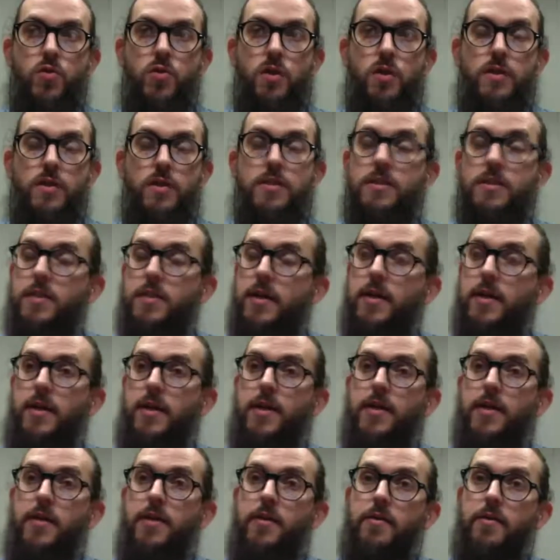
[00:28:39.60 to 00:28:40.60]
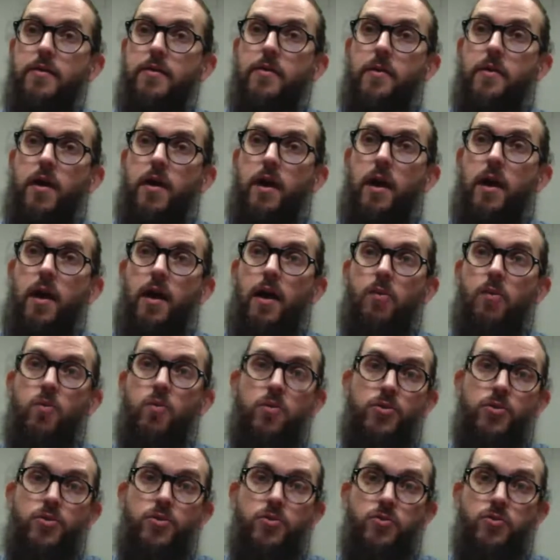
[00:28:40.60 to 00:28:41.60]
can say, I
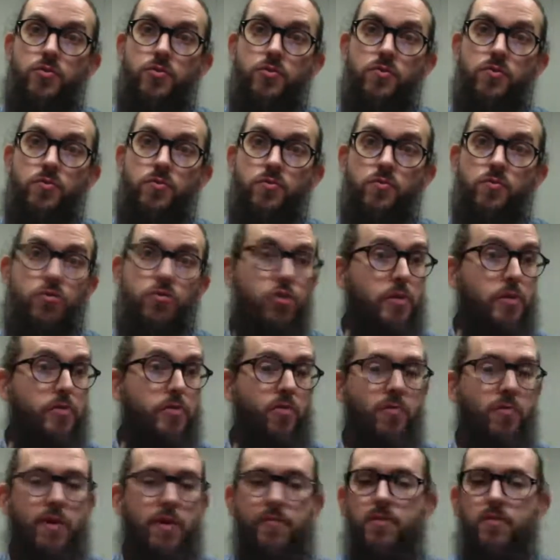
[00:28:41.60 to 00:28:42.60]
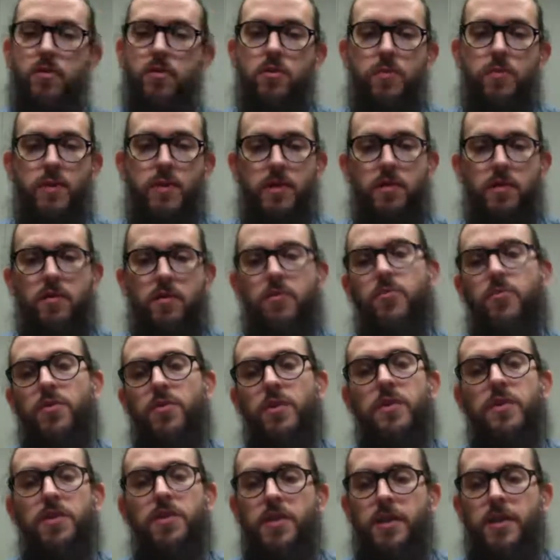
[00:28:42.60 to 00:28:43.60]
want to triple my following
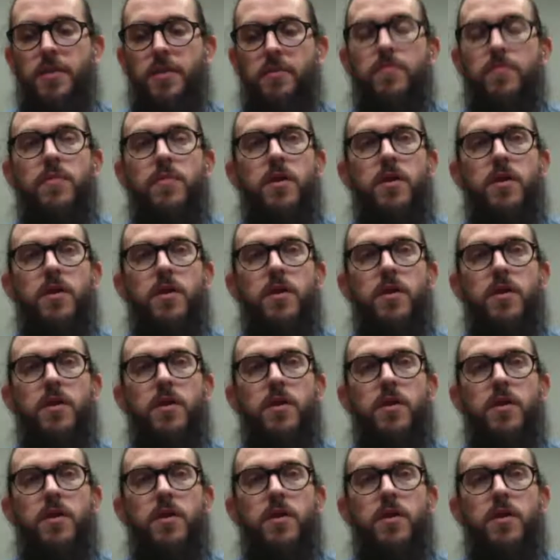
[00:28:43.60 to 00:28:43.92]
within a year.